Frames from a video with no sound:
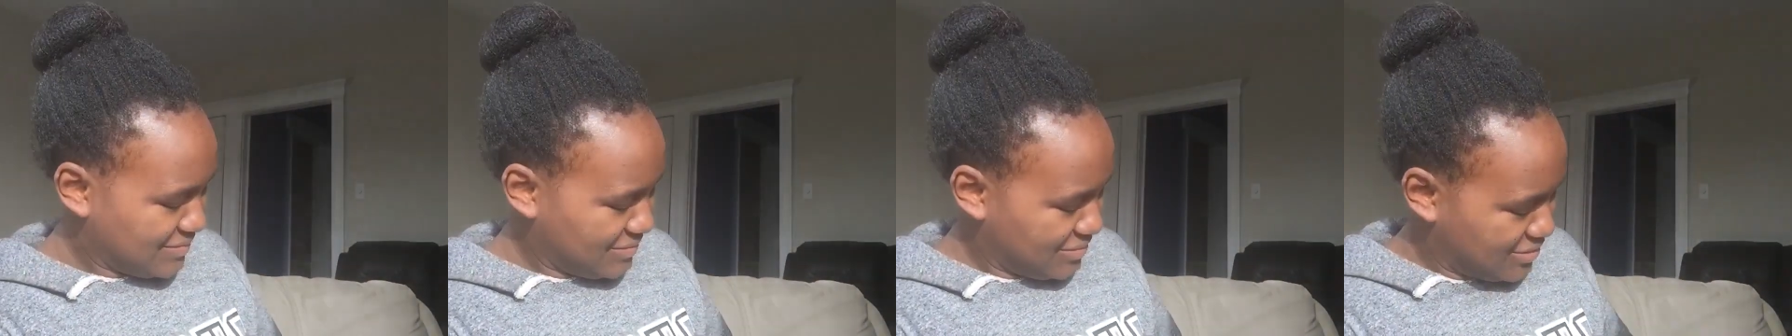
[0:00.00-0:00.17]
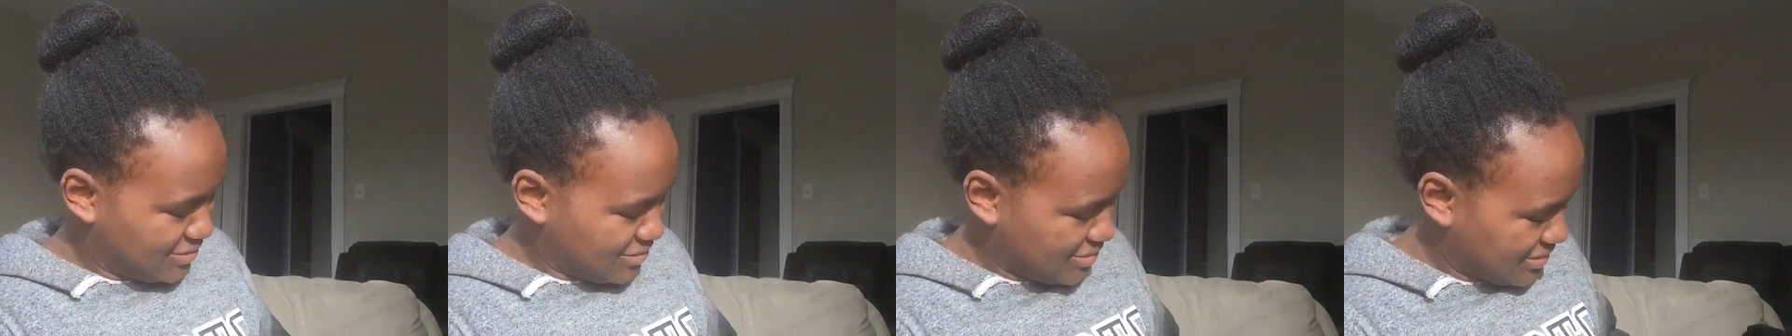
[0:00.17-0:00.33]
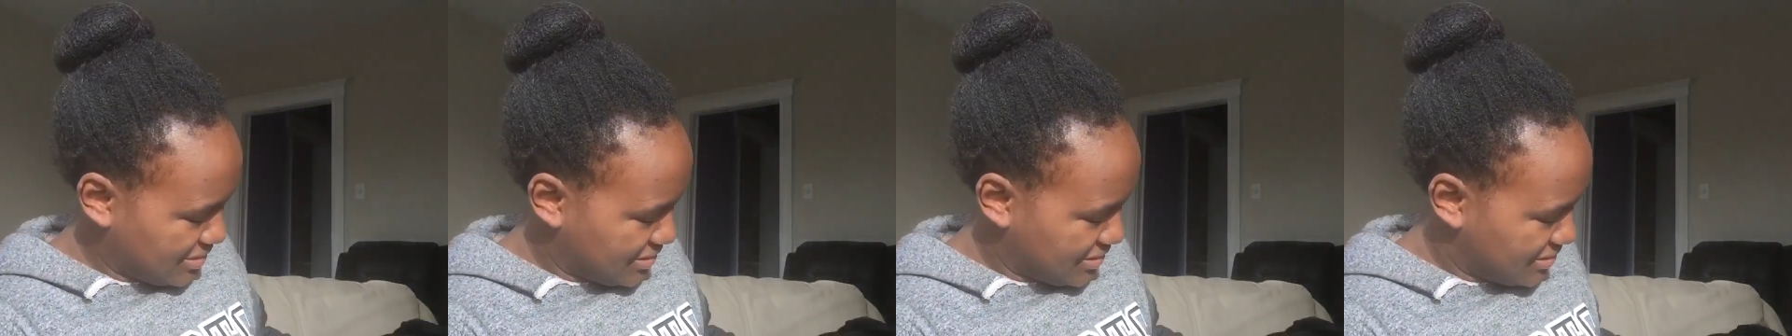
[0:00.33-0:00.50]
I'm
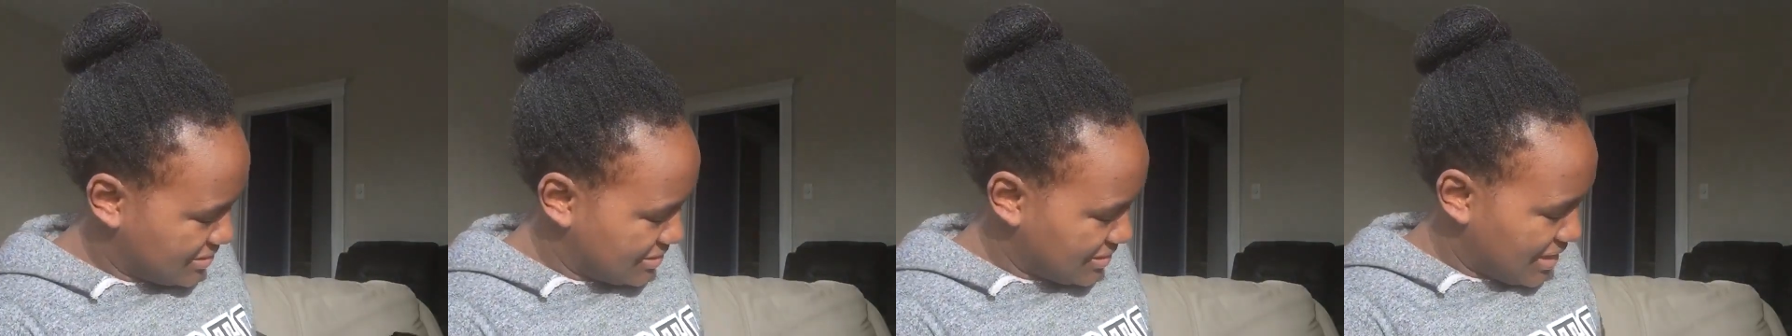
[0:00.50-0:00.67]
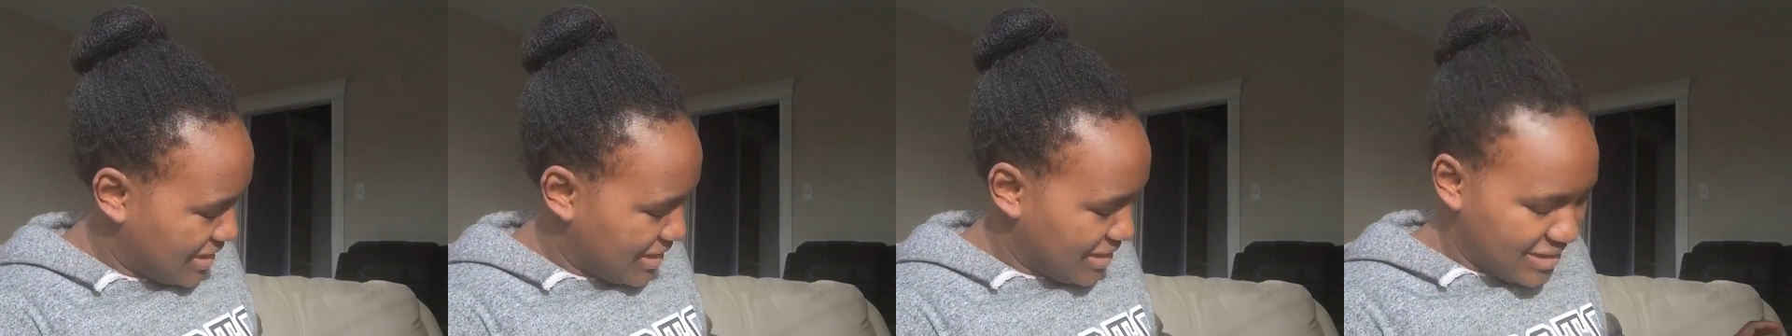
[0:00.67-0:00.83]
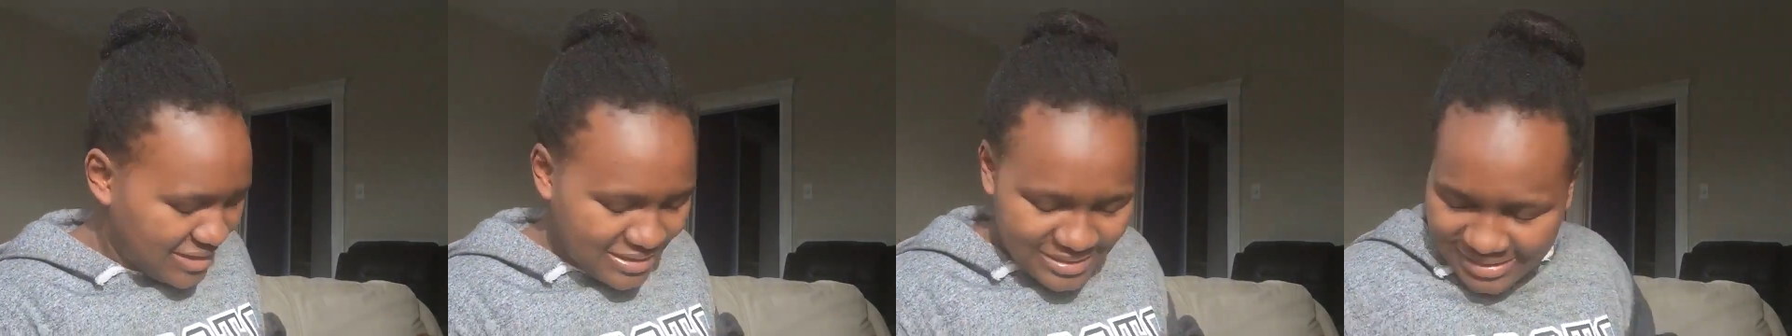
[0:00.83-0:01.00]
so
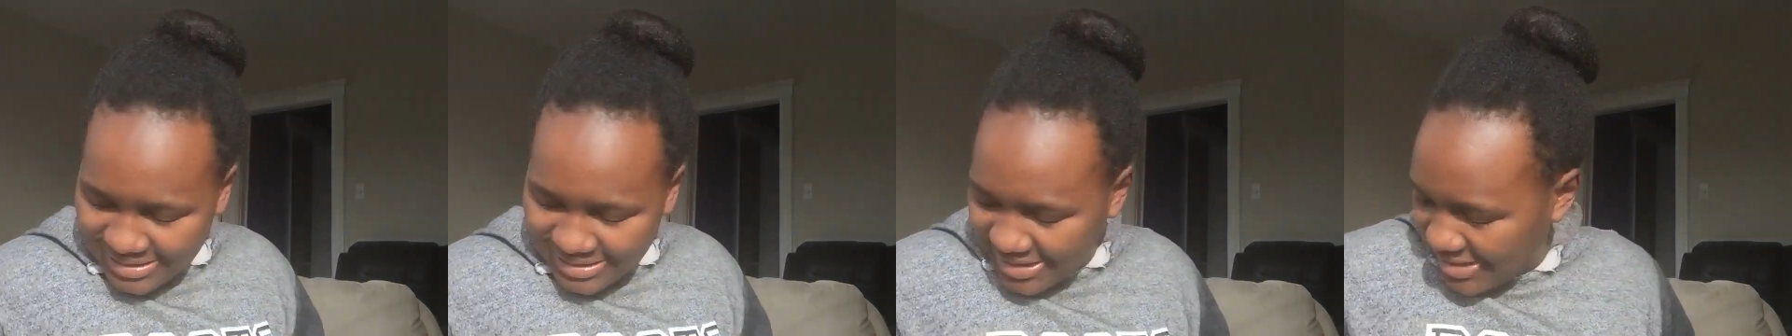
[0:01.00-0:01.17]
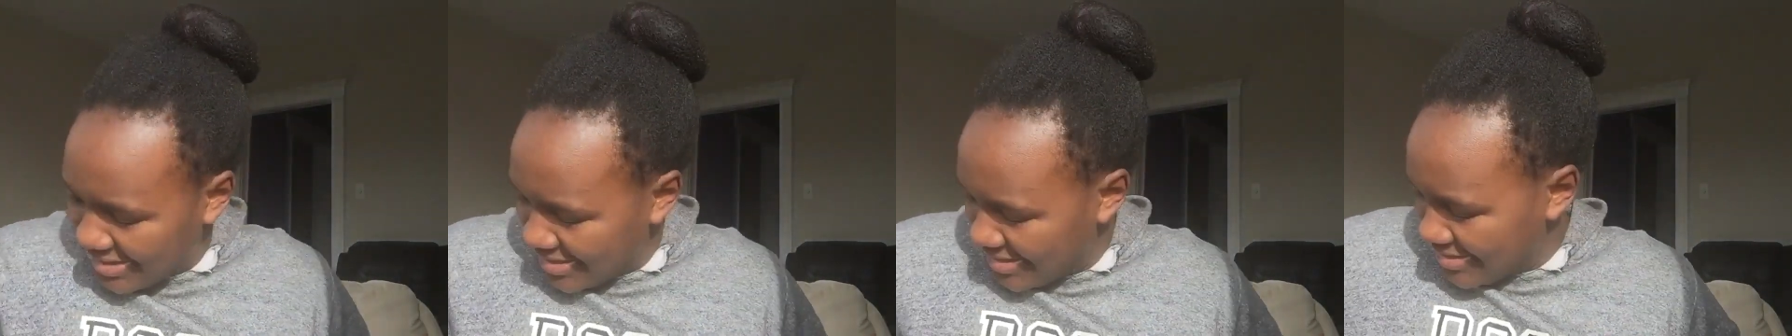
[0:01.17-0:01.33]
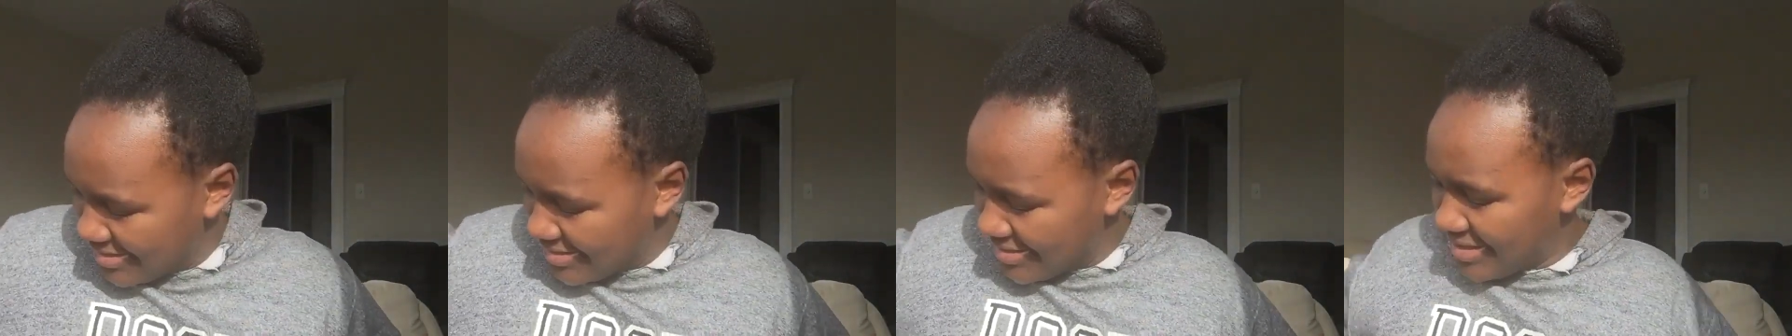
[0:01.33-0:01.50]
excited,
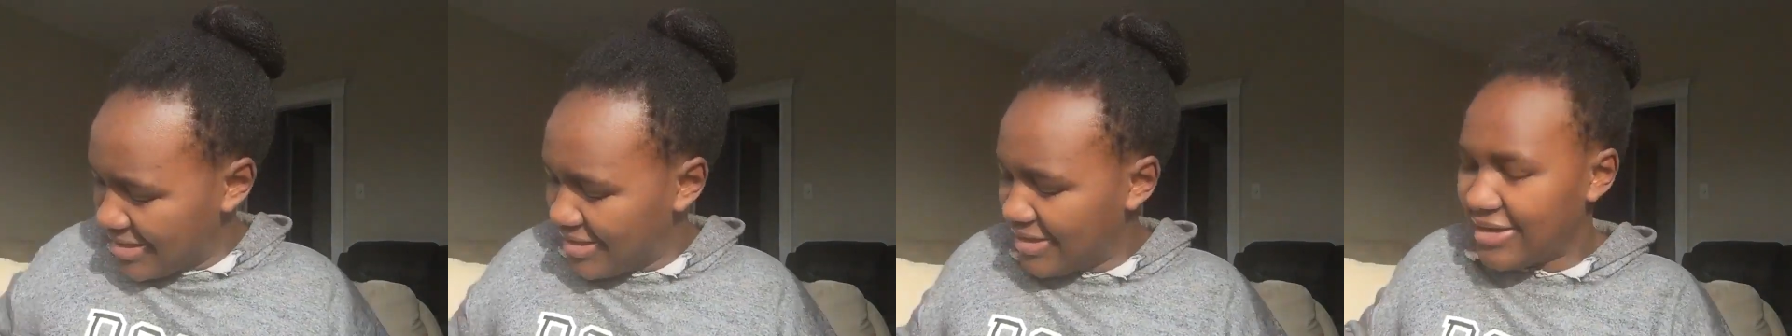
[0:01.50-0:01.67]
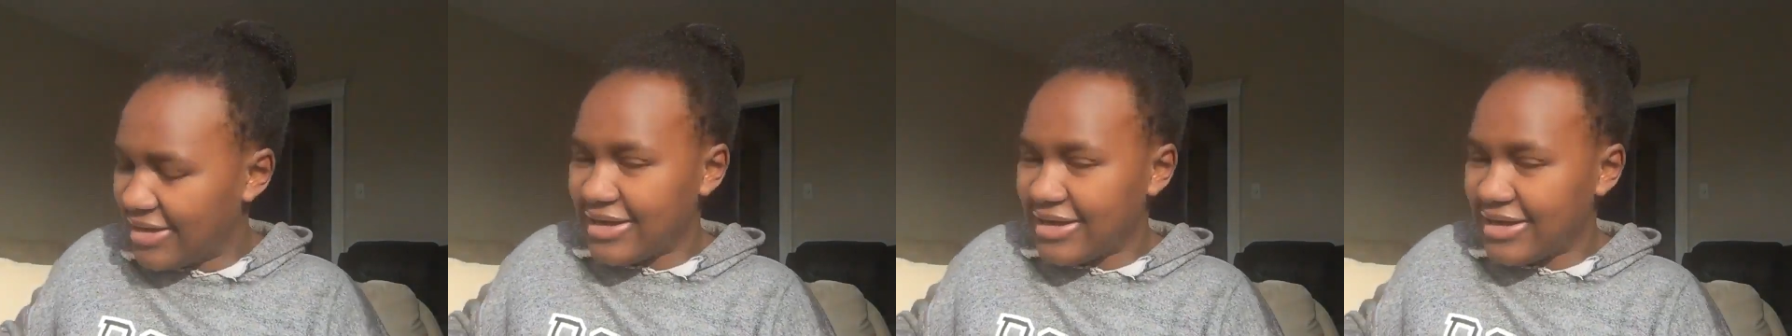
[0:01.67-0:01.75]
guys.